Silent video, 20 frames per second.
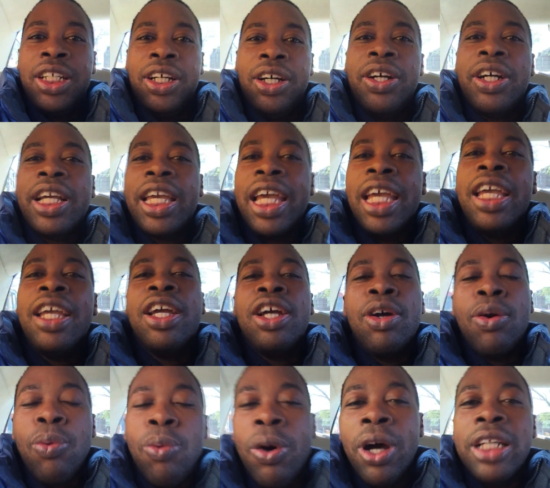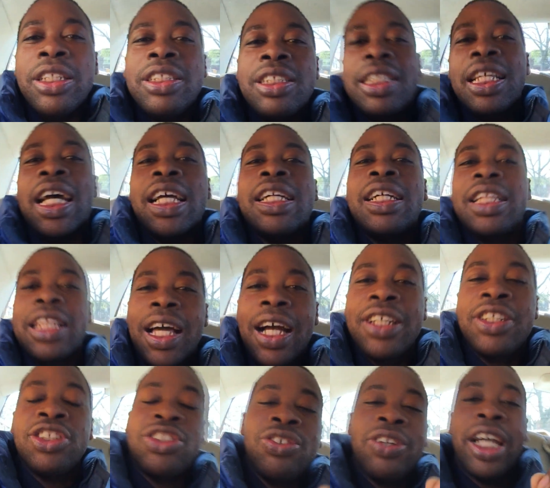Okay, once that
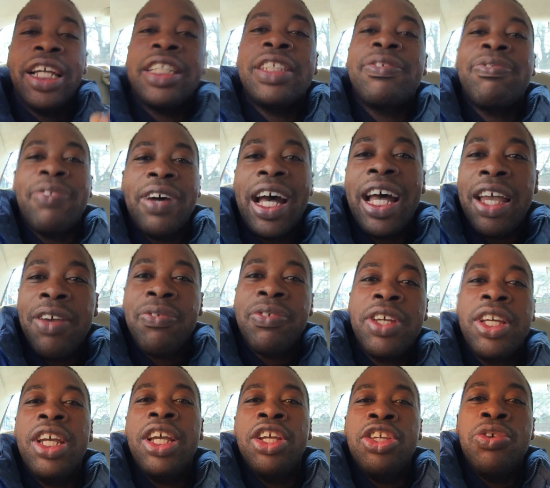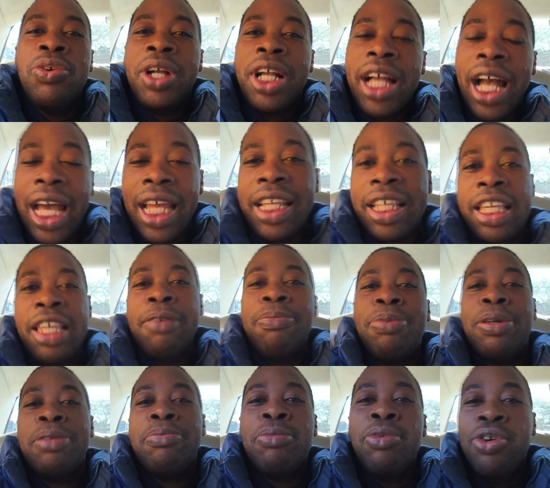clock strikes 5, you gotta keep
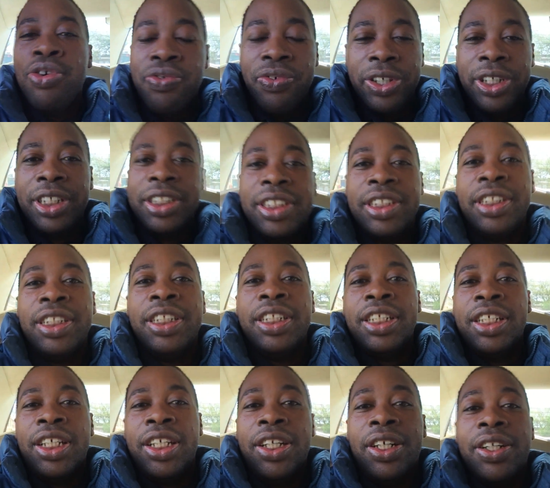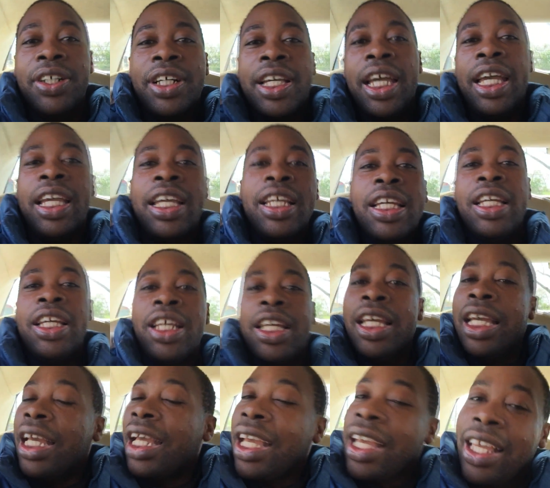it moving. Okay,
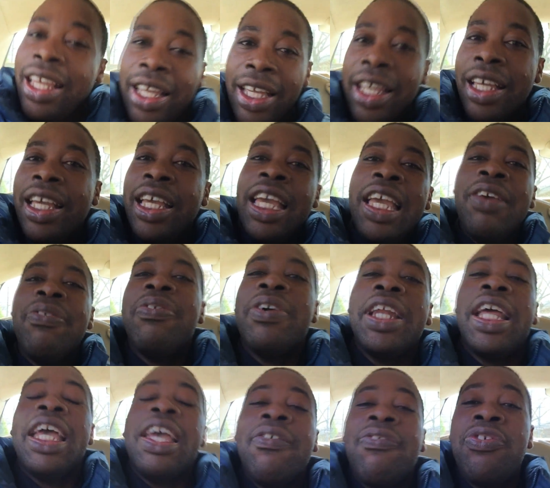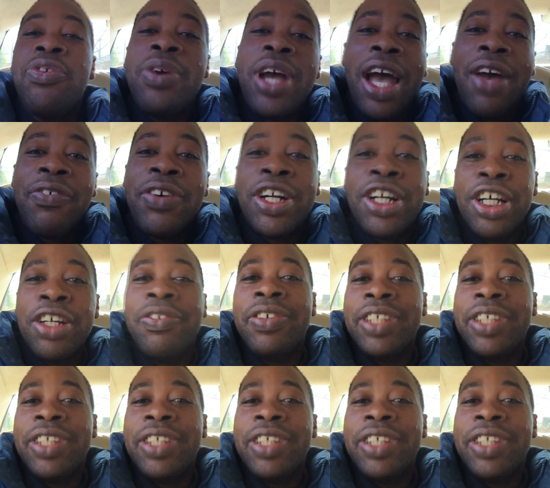even if you have a good